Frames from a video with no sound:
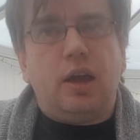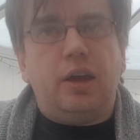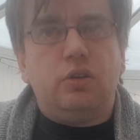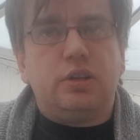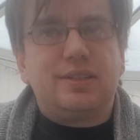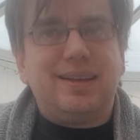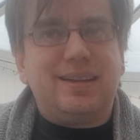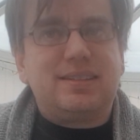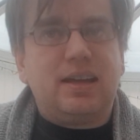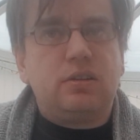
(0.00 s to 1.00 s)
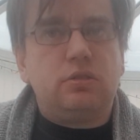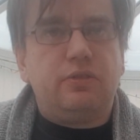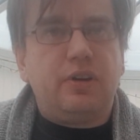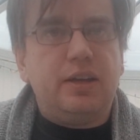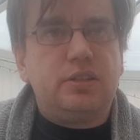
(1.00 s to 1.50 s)
are you going to start
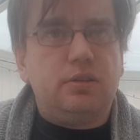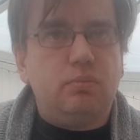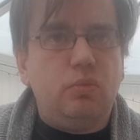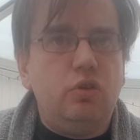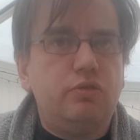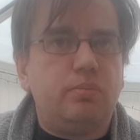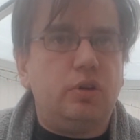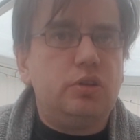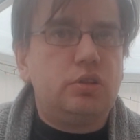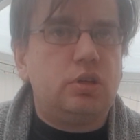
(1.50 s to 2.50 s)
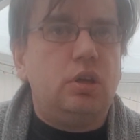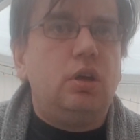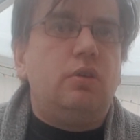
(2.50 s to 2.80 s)
sacrificing movement